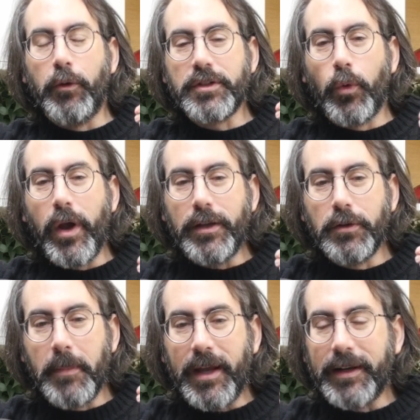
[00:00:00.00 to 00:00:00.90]
a way to
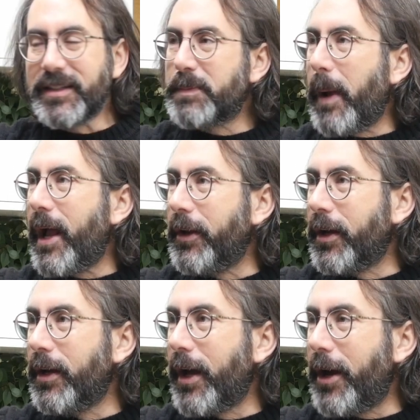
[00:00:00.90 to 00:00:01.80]
make a span.
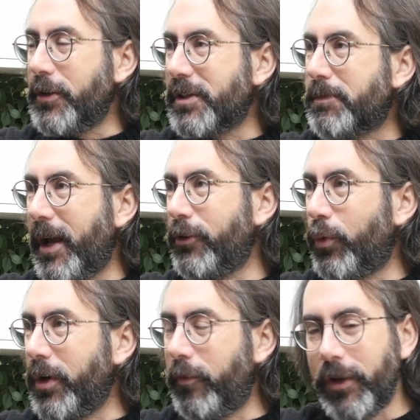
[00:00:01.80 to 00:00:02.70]
How do you span
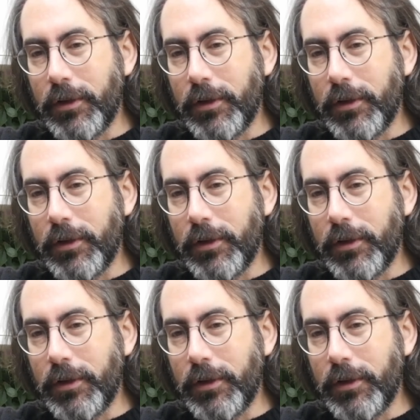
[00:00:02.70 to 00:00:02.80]
20 feet?